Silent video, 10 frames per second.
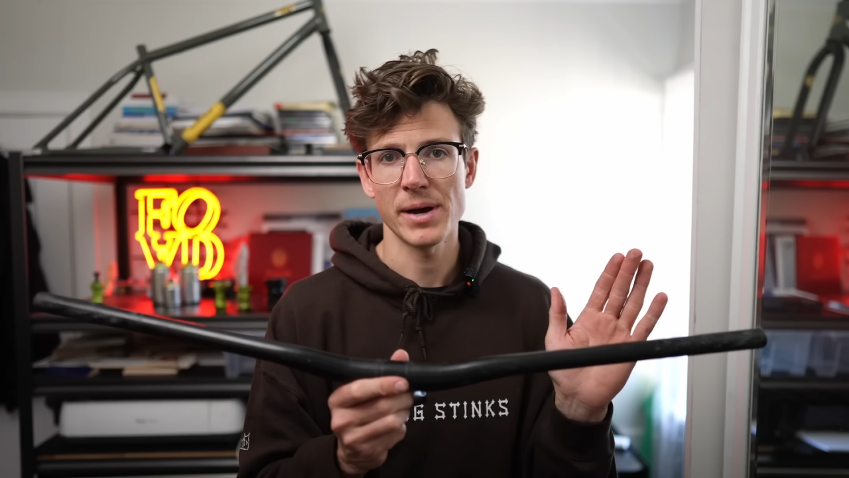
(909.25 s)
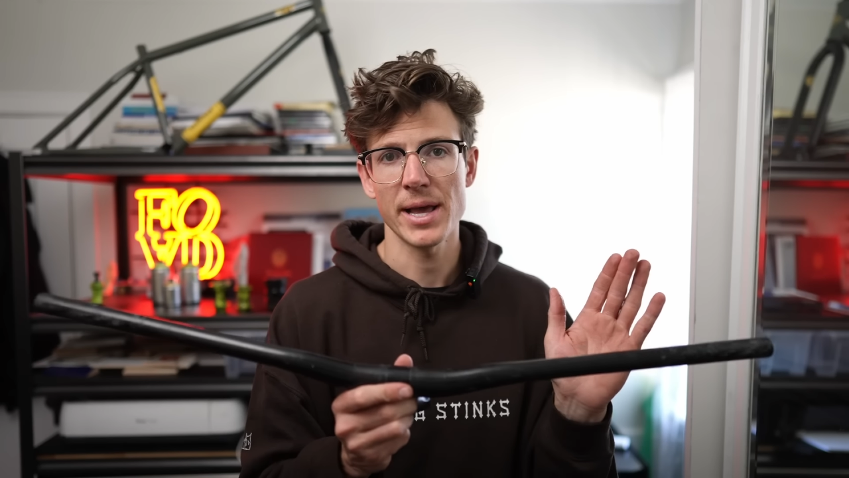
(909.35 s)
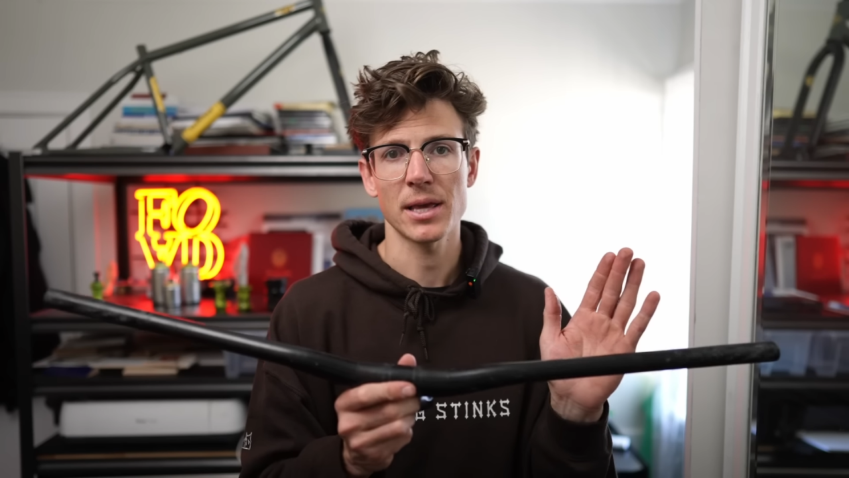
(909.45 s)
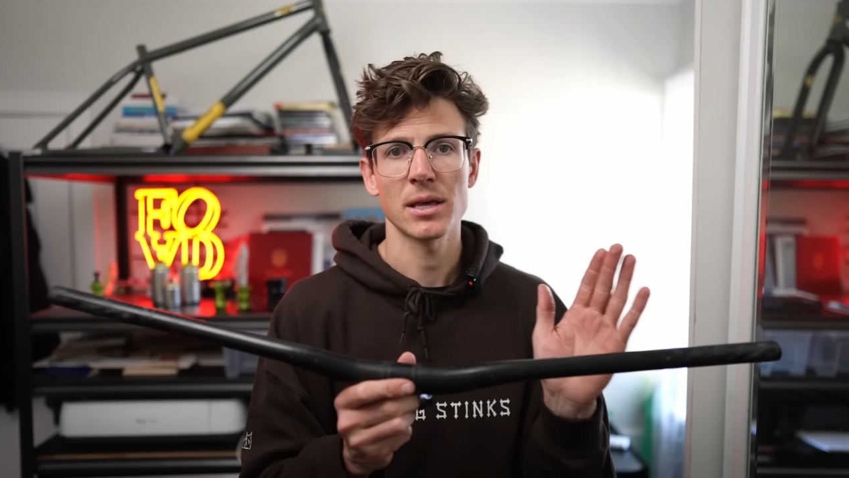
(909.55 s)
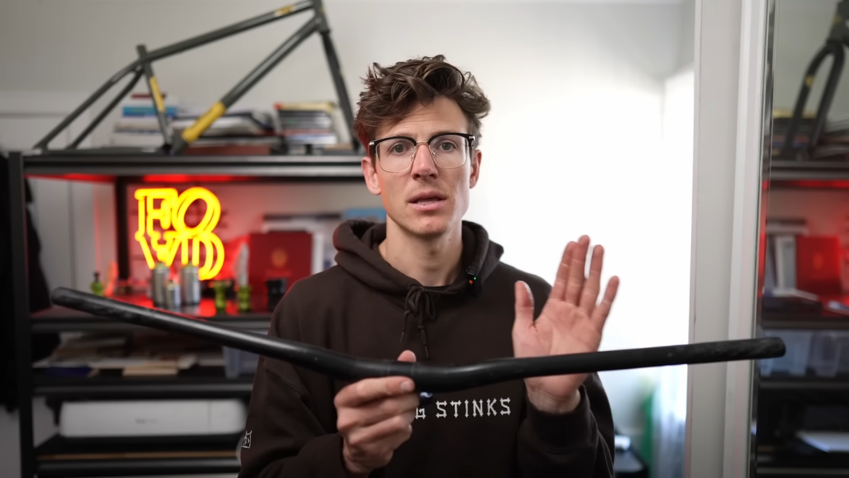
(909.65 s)

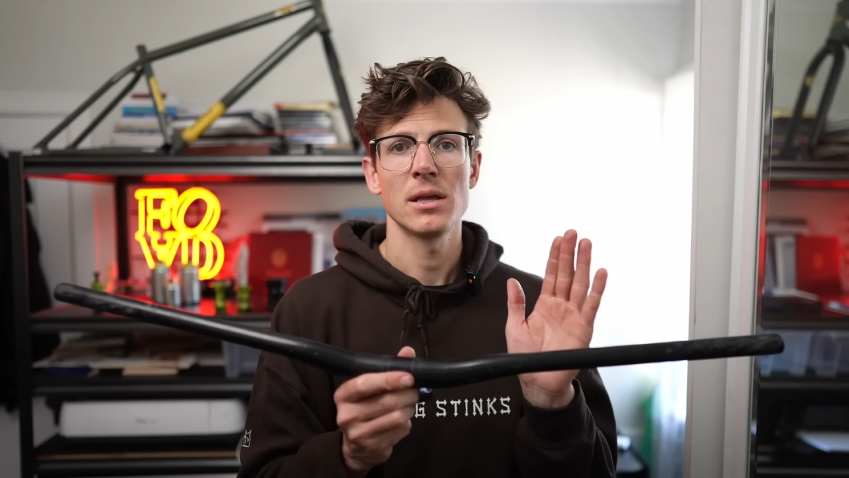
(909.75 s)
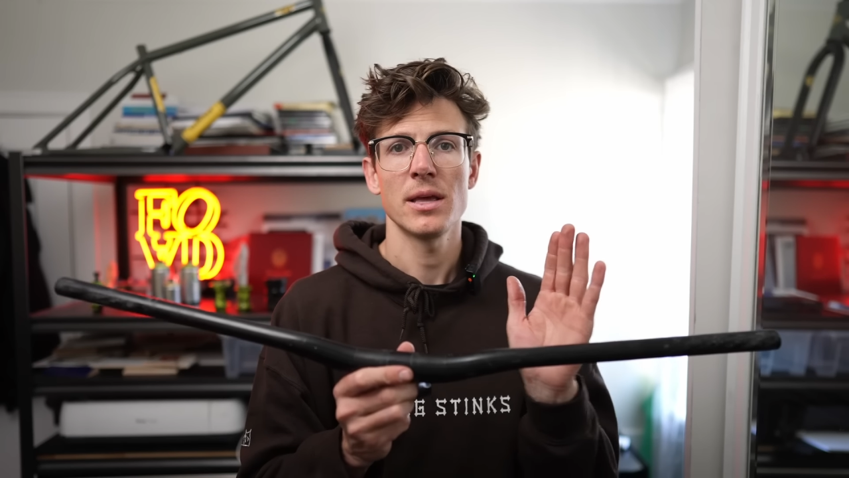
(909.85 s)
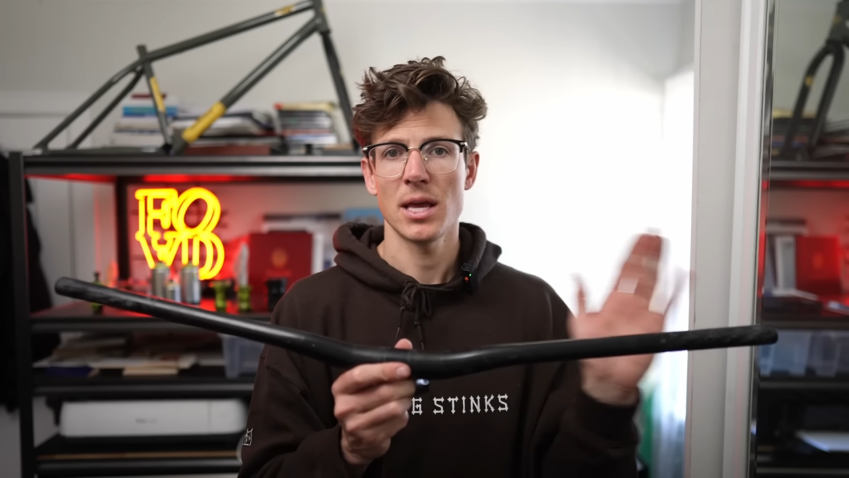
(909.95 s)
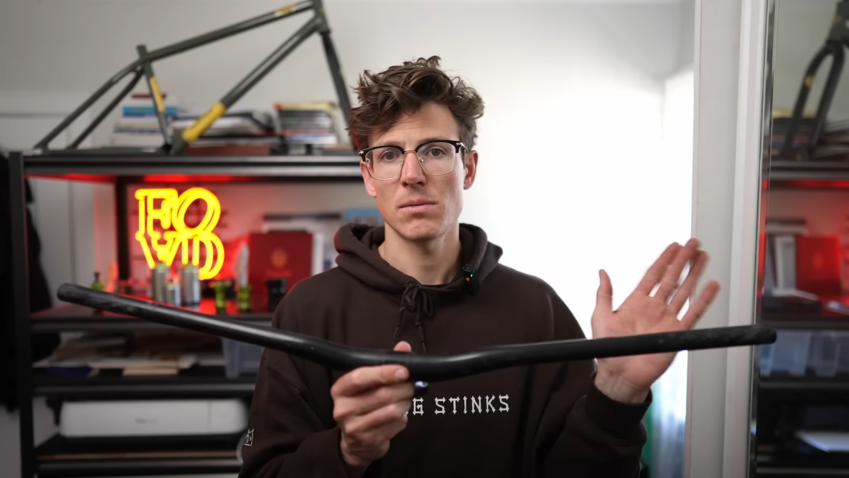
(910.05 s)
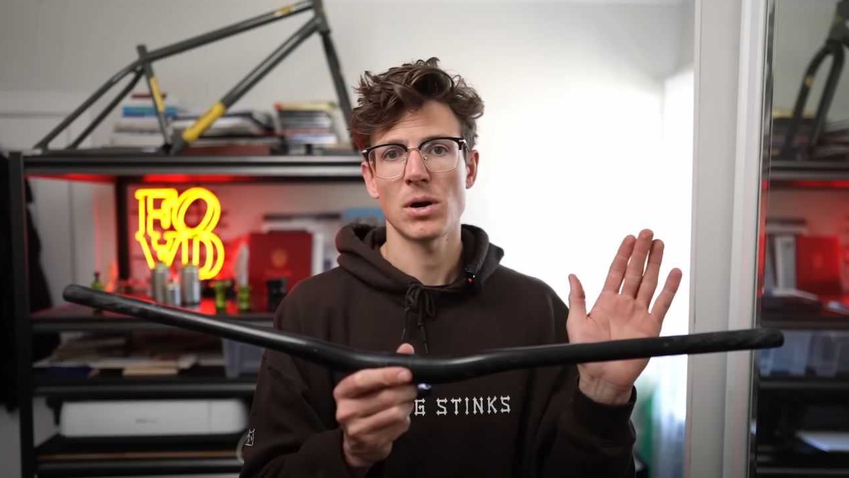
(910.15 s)
bike
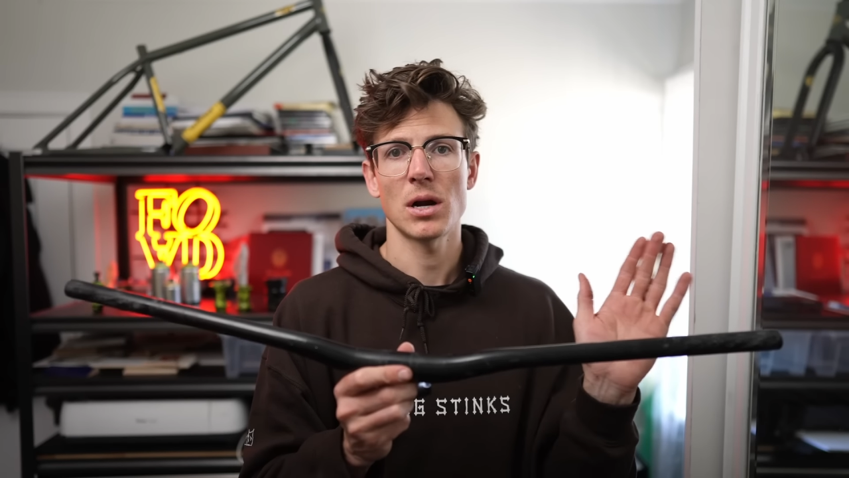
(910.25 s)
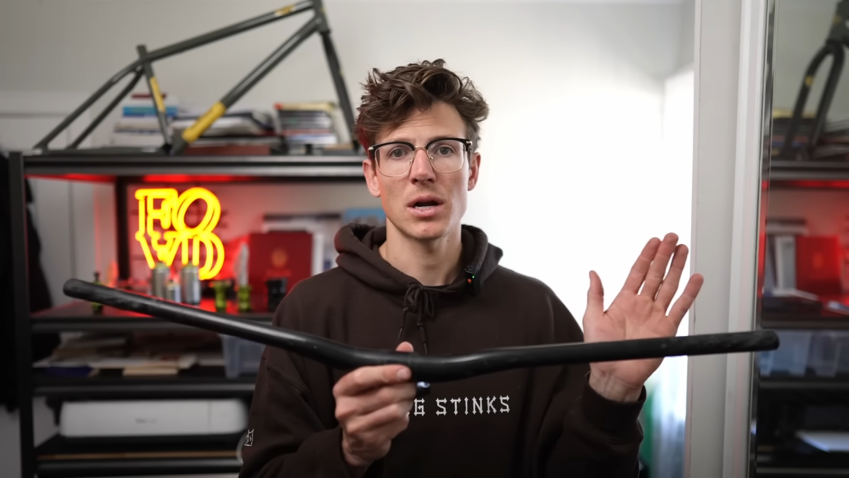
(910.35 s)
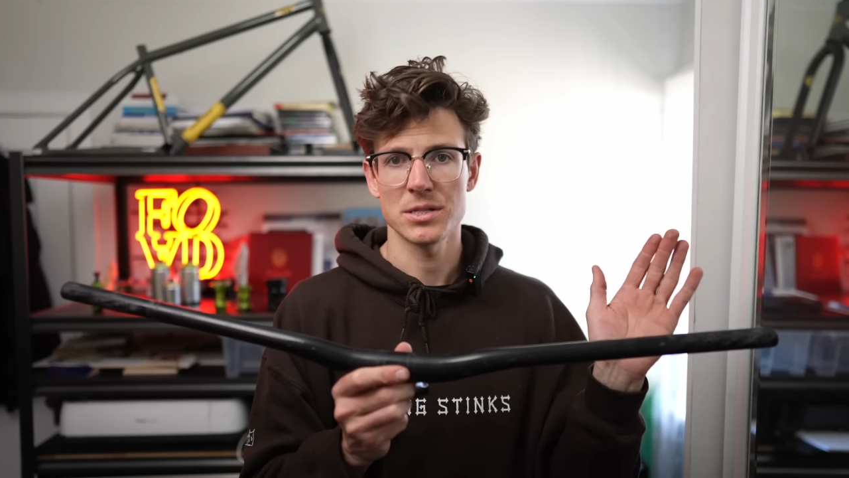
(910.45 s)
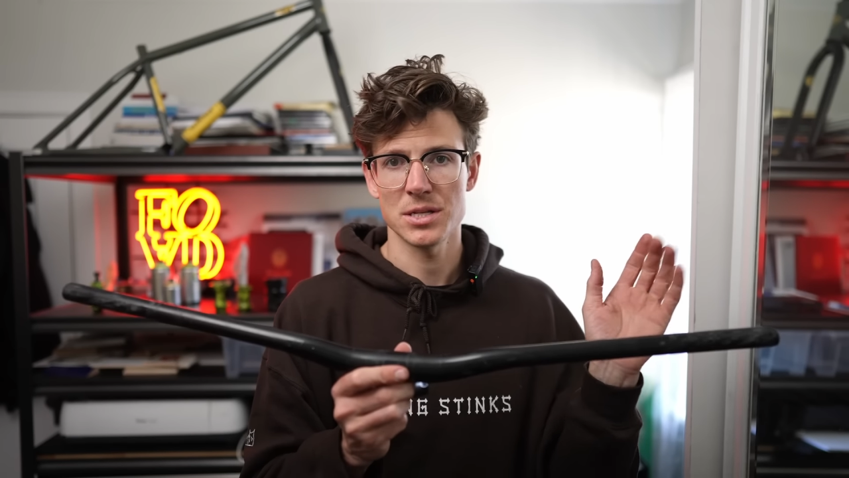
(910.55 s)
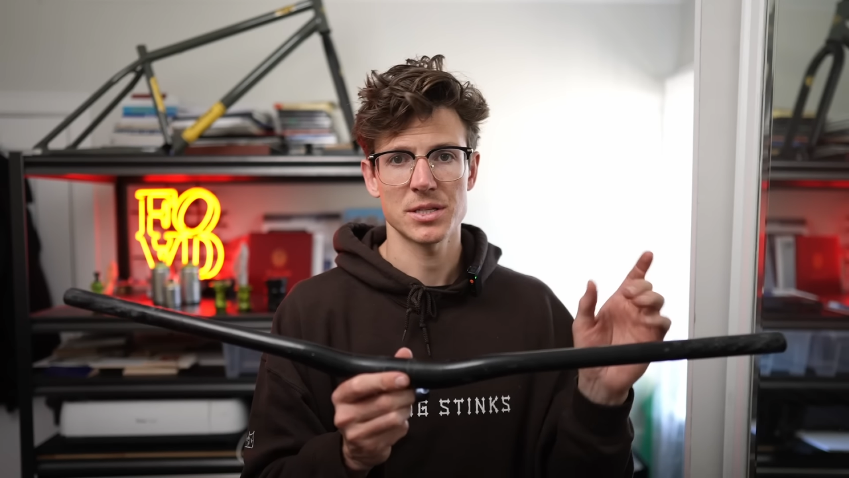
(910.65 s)
handlebar because it's